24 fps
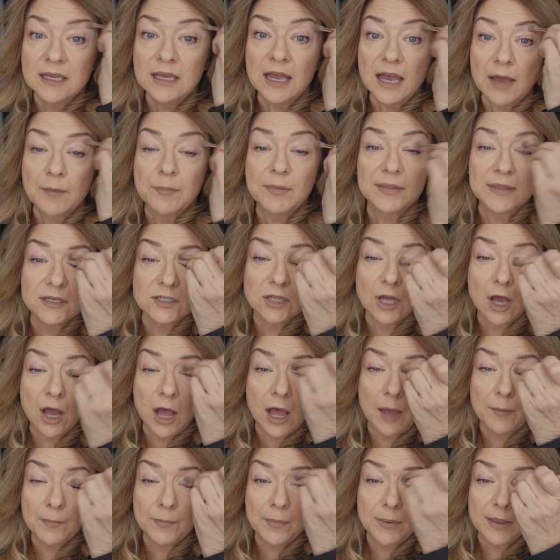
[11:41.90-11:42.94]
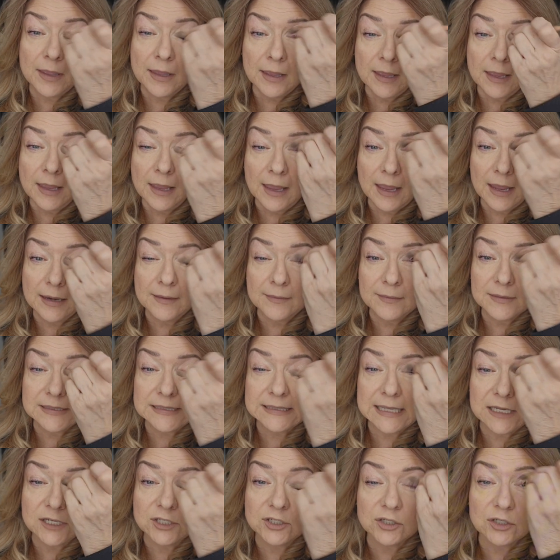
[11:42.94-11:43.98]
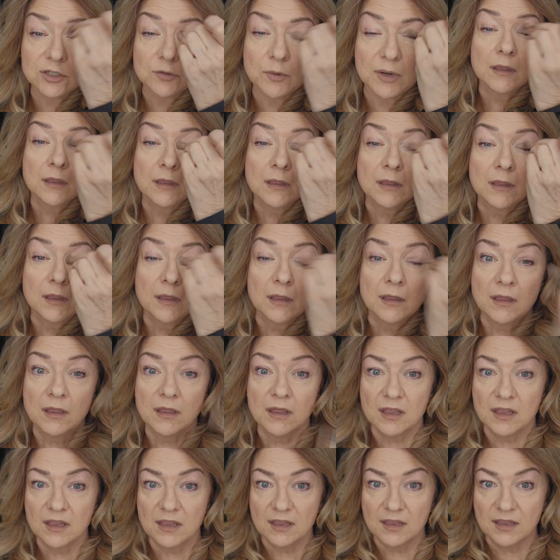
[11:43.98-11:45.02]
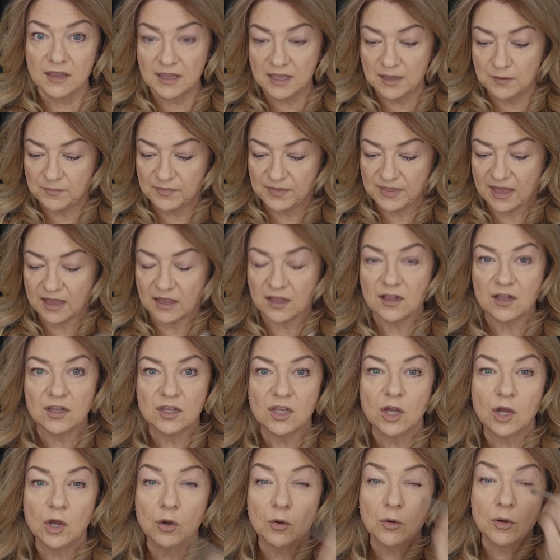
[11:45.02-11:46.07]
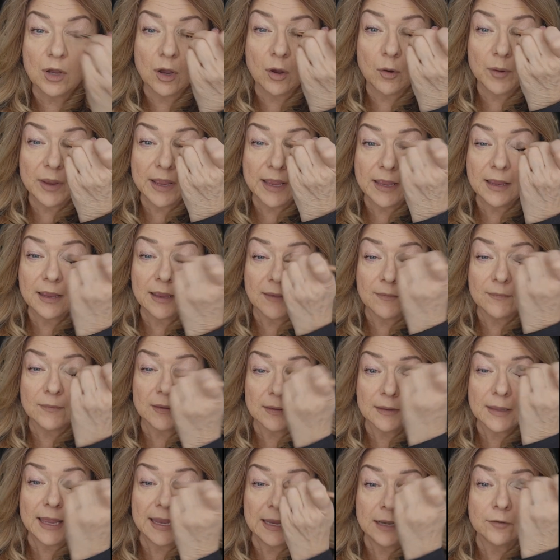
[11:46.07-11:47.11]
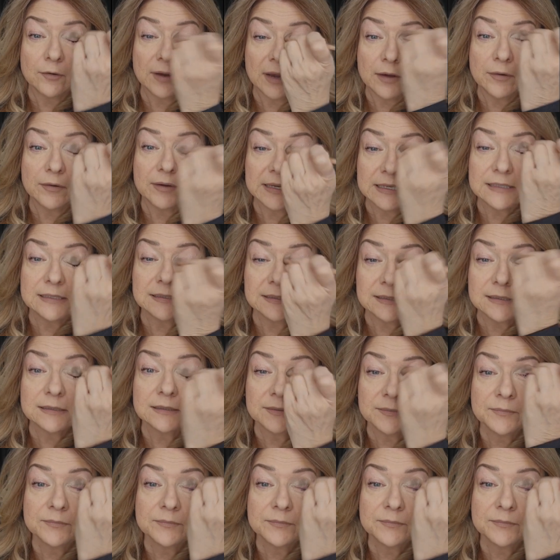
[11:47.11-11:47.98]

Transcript: up at the top, and in the center. Keep that glow going in the lighter areas.